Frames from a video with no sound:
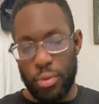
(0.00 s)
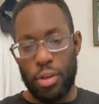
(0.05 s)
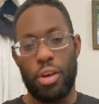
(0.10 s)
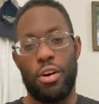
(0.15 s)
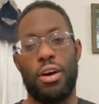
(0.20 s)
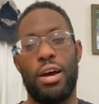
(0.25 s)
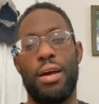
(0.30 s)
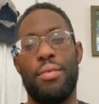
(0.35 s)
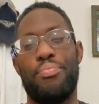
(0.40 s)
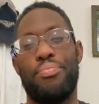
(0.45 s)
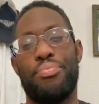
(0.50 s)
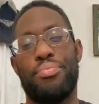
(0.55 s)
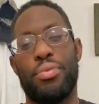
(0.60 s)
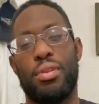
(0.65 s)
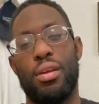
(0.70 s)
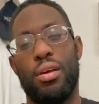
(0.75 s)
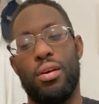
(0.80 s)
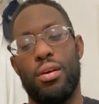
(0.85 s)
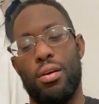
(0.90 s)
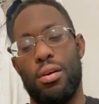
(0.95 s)
All right.
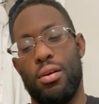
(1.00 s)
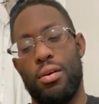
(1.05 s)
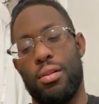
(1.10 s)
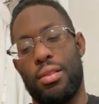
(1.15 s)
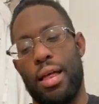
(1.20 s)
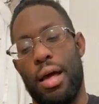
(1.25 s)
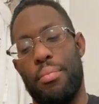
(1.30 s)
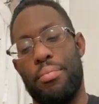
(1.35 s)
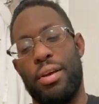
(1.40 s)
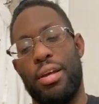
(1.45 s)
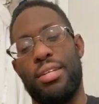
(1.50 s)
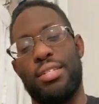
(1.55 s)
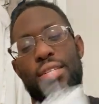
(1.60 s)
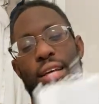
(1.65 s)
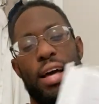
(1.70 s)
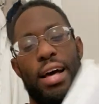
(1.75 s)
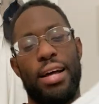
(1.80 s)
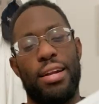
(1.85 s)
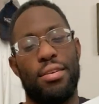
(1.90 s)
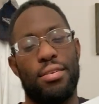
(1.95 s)
That being
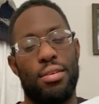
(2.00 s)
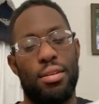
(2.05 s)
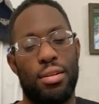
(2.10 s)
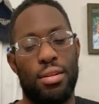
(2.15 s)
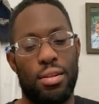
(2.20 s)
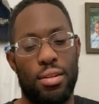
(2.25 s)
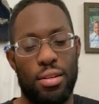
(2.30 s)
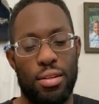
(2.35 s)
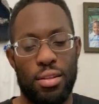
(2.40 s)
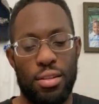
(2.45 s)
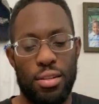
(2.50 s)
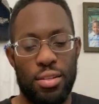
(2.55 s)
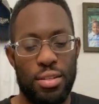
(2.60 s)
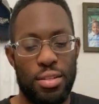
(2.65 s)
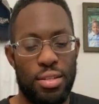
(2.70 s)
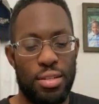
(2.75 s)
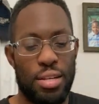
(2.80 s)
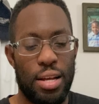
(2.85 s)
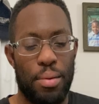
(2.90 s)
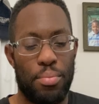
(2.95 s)
said,
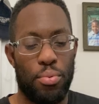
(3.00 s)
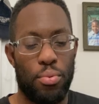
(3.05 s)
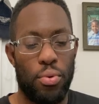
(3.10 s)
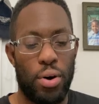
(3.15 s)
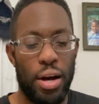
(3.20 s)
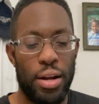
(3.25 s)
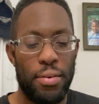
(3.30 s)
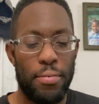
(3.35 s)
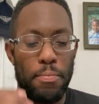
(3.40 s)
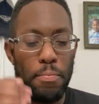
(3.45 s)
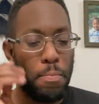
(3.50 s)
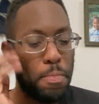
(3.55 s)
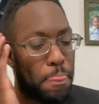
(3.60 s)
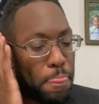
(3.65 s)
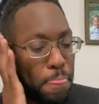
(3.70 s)
step 1,